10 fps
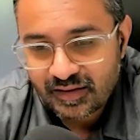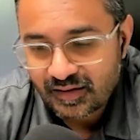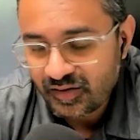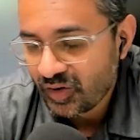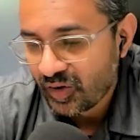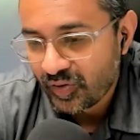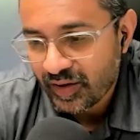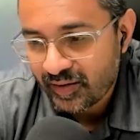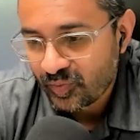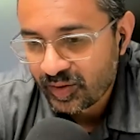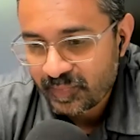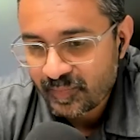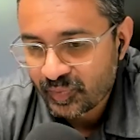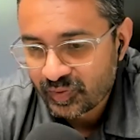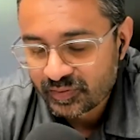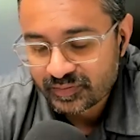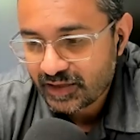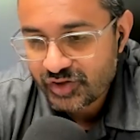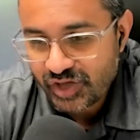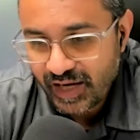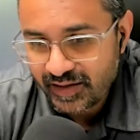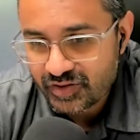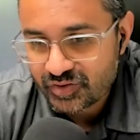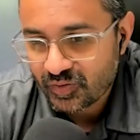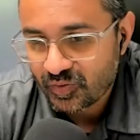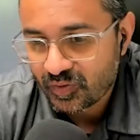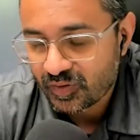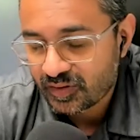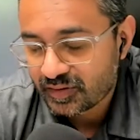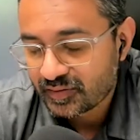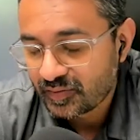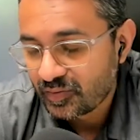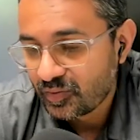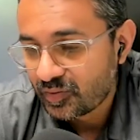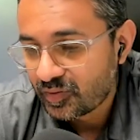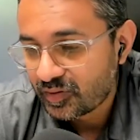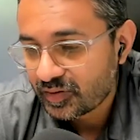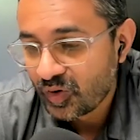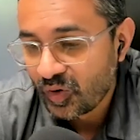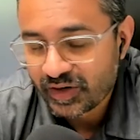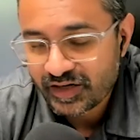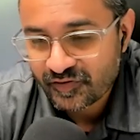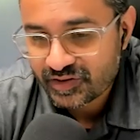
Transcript: that when people change or go in a different